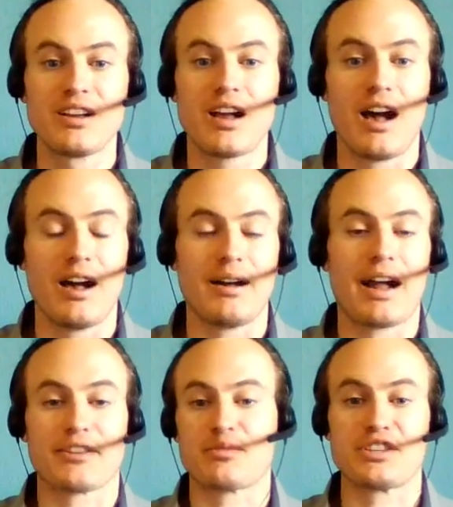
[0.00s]

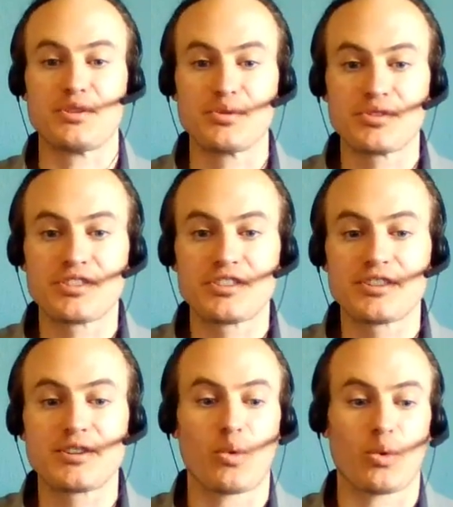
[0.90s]
either be used
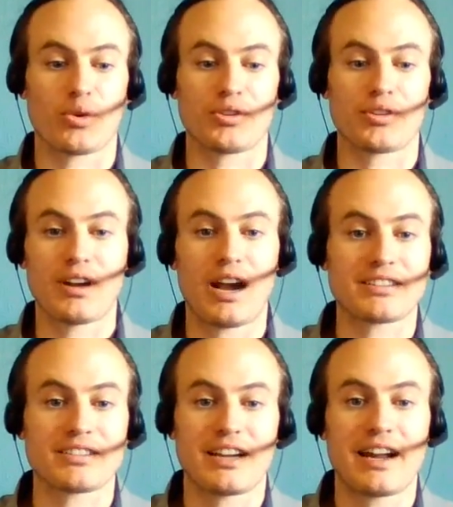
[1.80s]
or
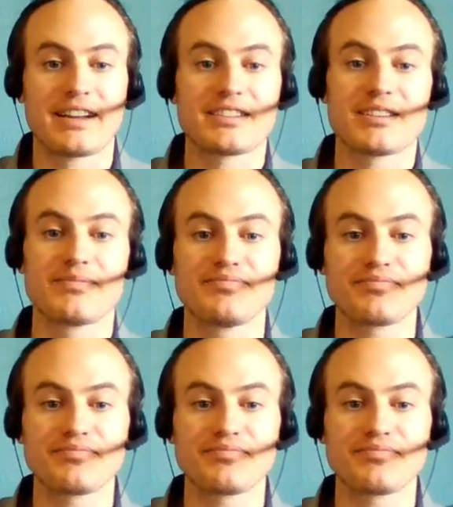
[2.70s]
oxidized.